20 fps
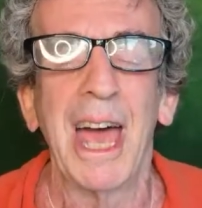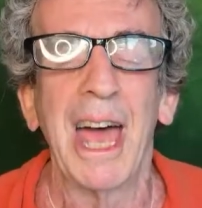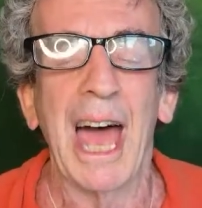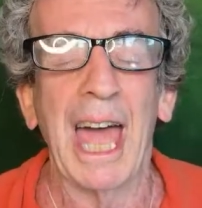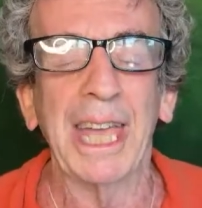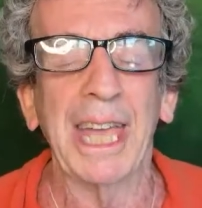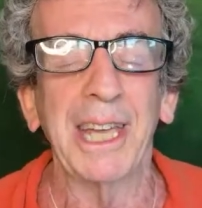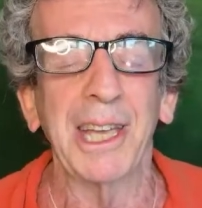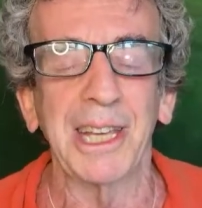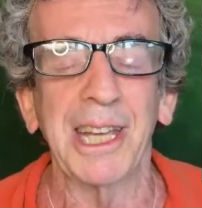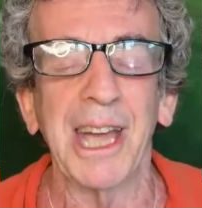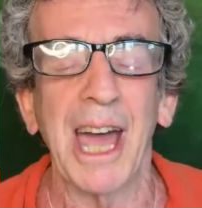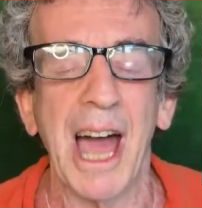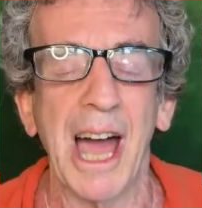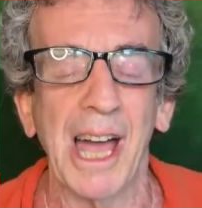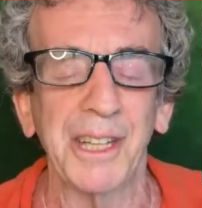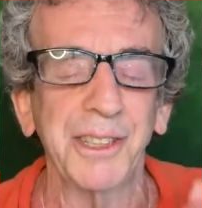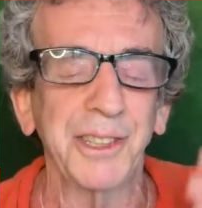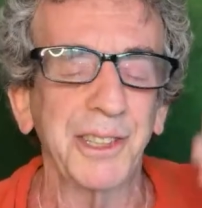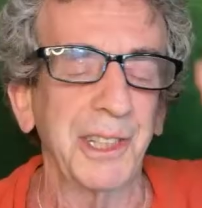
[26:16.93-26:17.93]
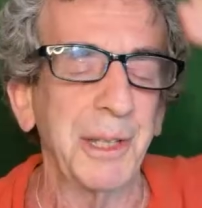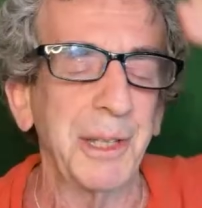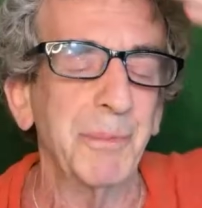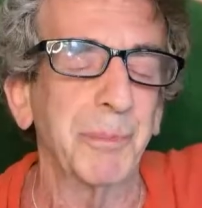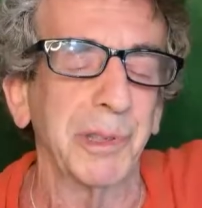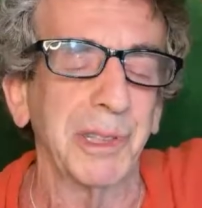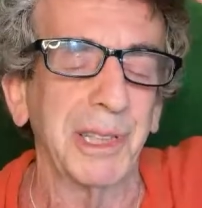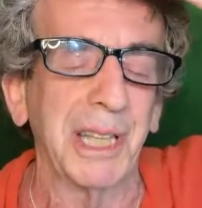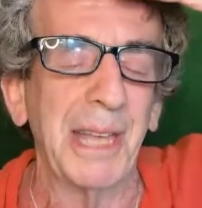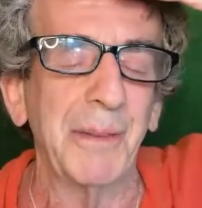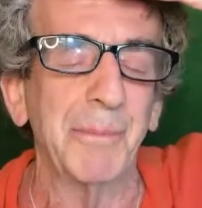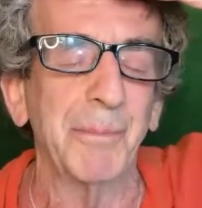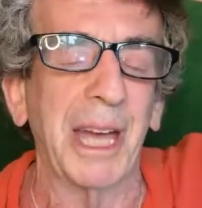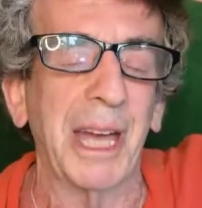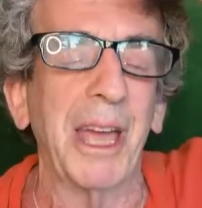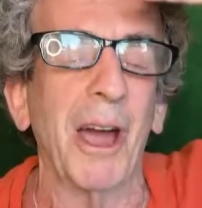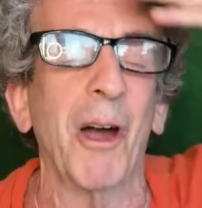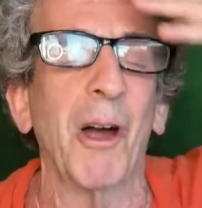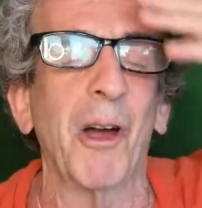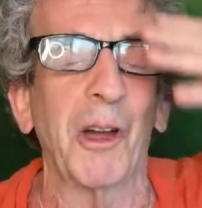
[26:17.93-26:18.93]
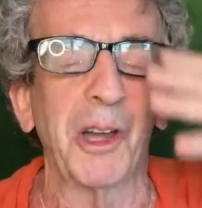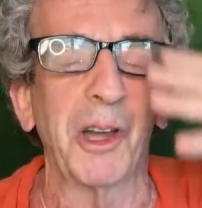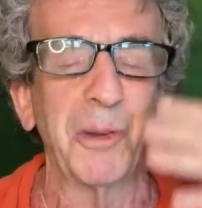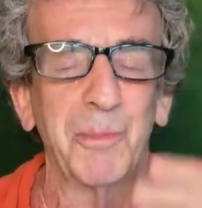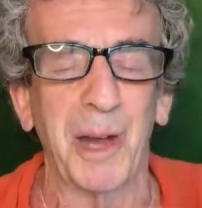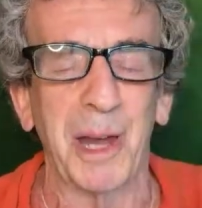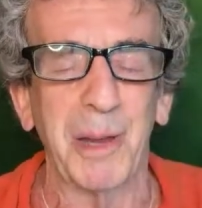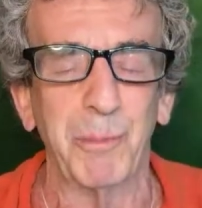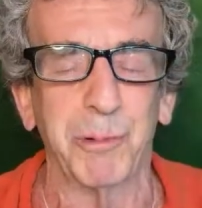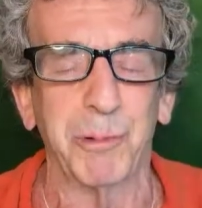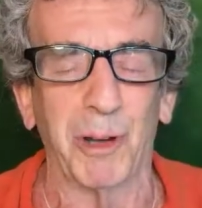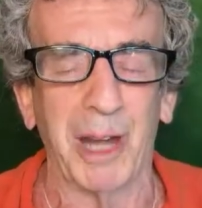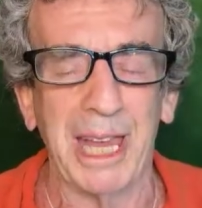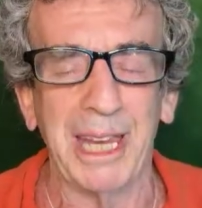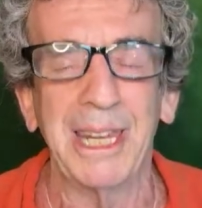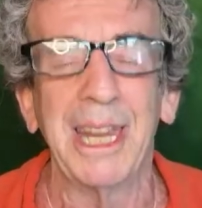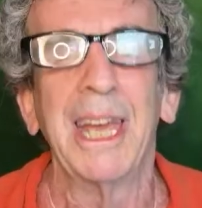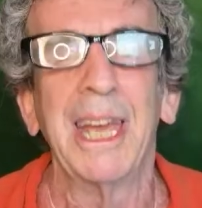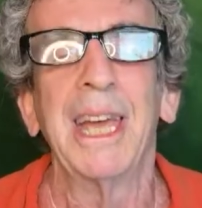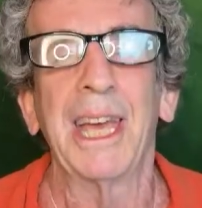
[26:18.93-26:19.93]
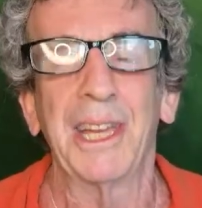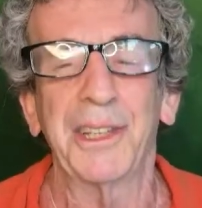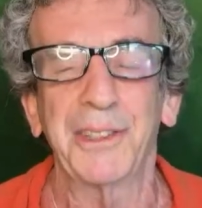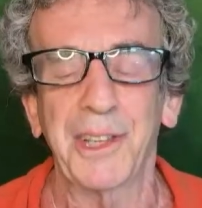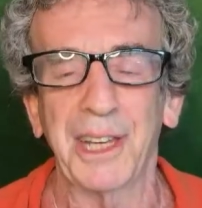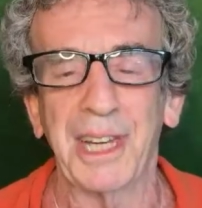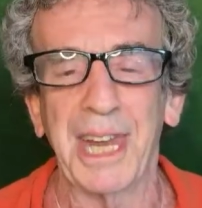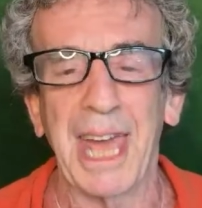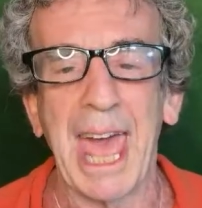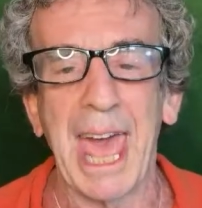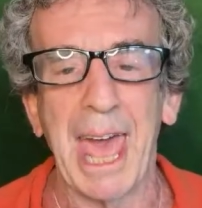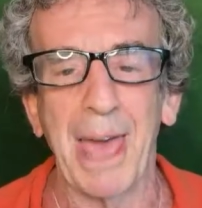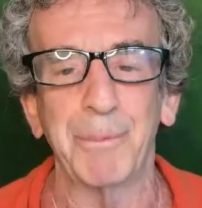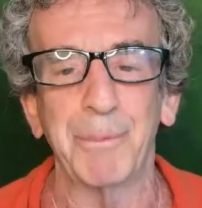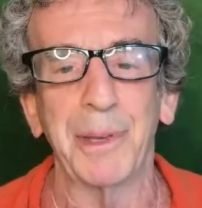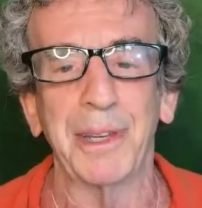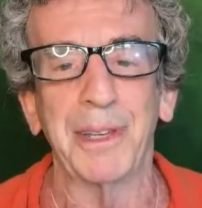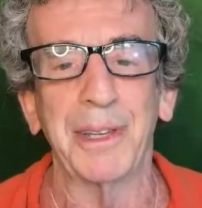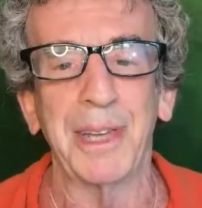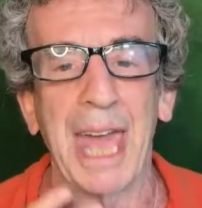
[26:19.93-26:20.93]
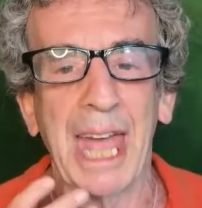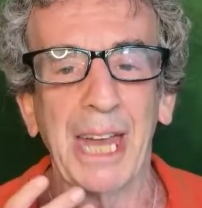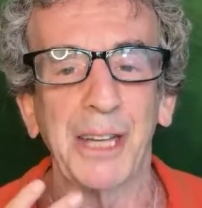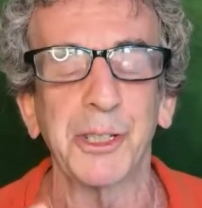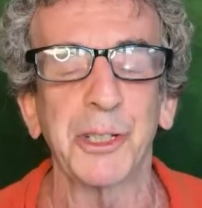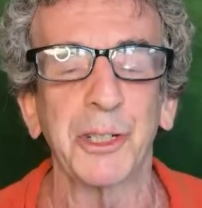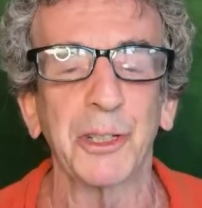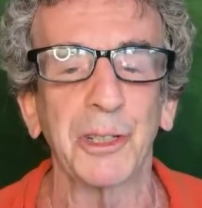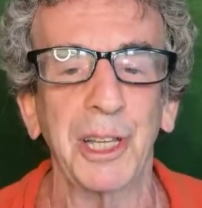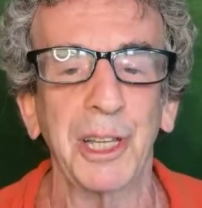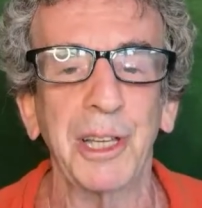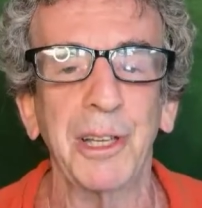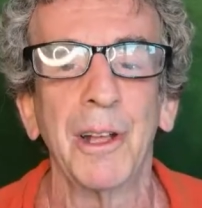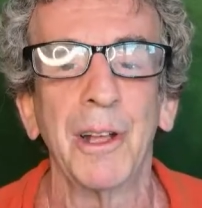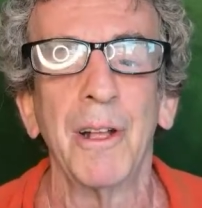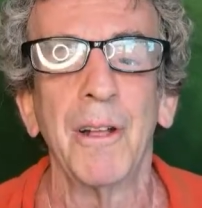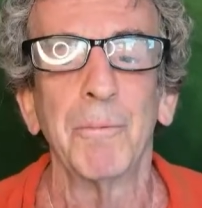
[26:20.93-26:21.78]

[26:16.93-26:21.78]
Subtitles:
I can consciously blend my heart and my brain. It's going to happen naturally.